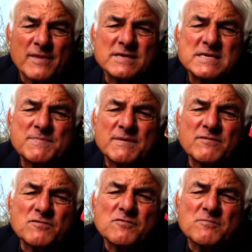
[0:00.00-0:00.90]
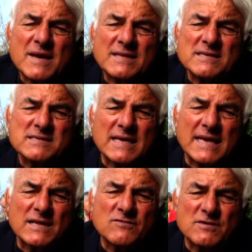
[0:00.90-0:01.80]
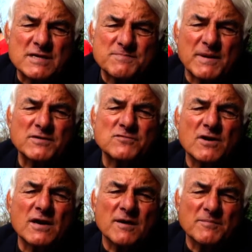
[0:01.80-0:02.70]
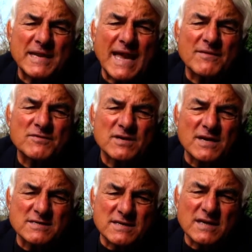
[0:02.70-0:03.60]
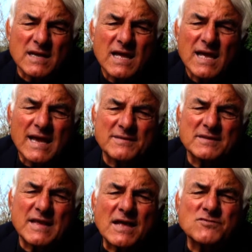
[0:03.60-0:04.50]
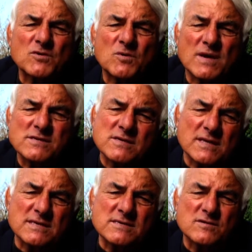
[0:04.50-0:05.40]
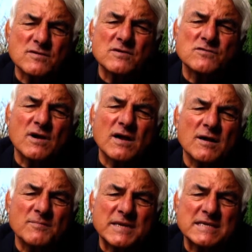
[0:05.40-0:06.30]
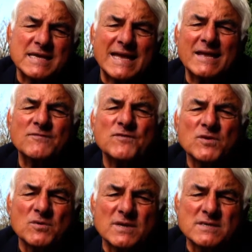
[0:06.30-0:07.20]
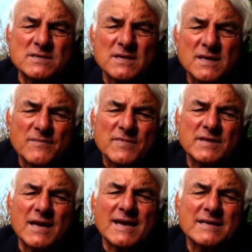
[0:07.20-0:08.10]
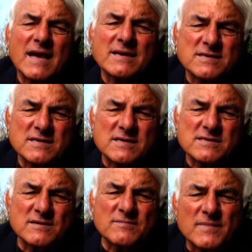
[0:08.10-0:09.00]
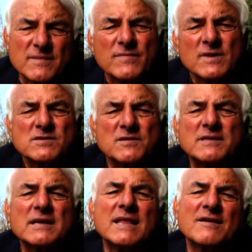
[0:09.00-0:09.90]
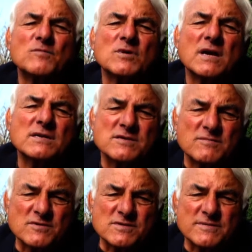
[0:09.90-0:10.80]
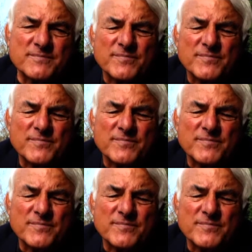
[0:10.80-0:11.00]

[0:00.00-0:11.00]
This has been tremendously increased by drug company advertising, and the natural question is, do the drug companies influence the diagnostic system so that they'll have more customers?